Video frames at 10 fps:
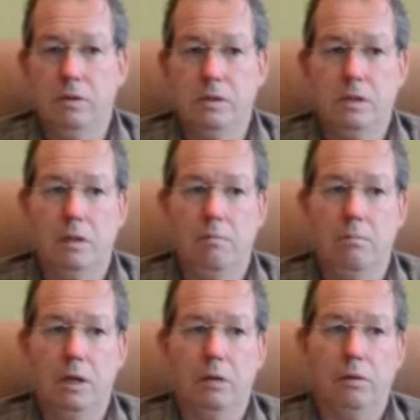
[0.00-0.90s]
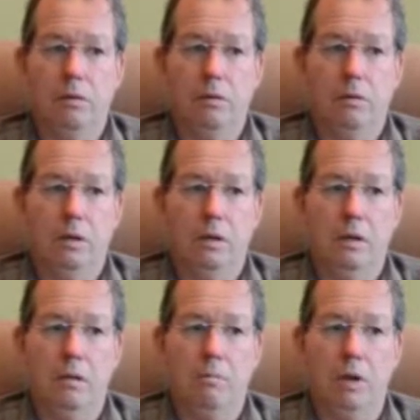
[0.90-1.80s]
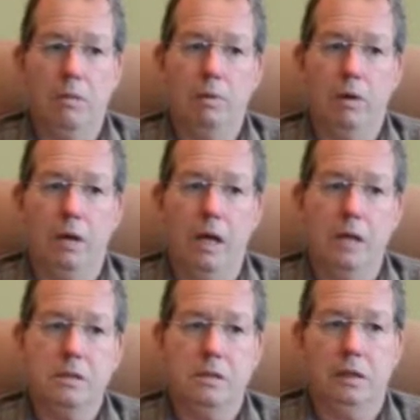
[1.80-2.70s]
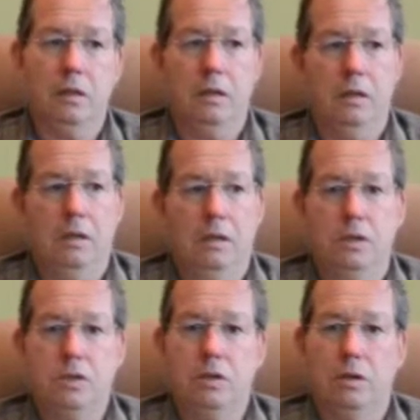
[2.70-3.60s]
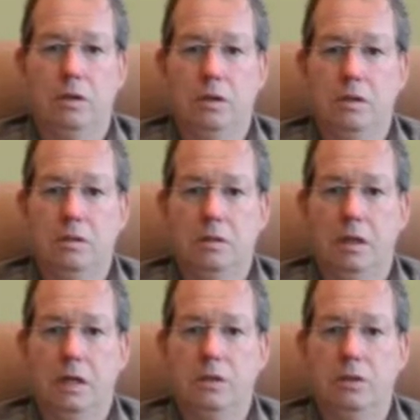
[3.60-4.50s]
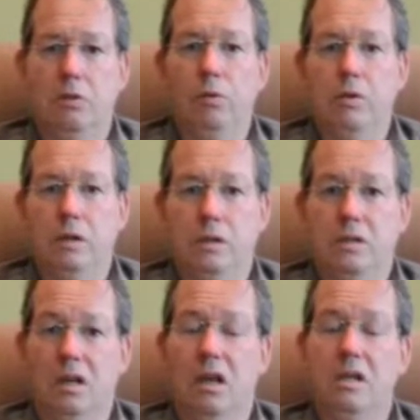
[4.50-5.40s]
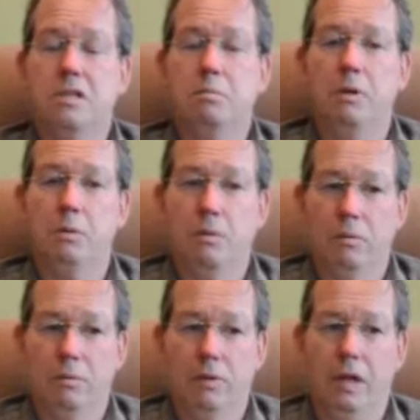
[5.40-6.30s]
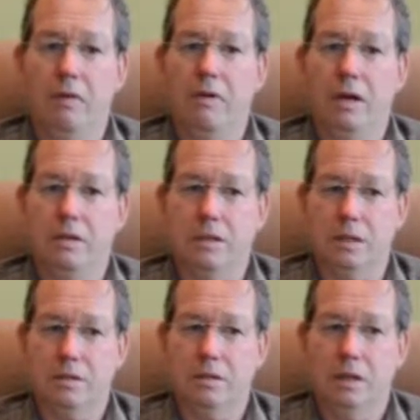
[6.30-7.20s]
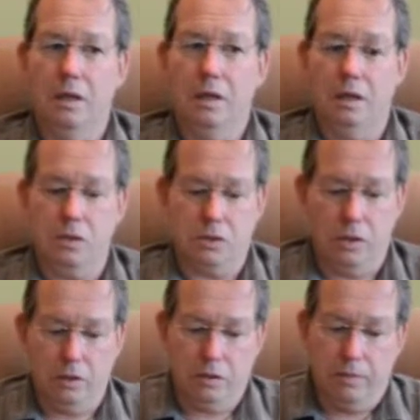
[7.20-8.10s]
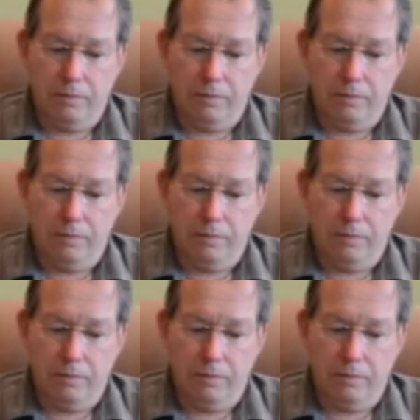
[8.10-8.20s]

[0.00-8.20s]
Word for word: is a medical uh, moment like heart attack and a stroke is actually ordinary because lots of people have heart attacks and strokes.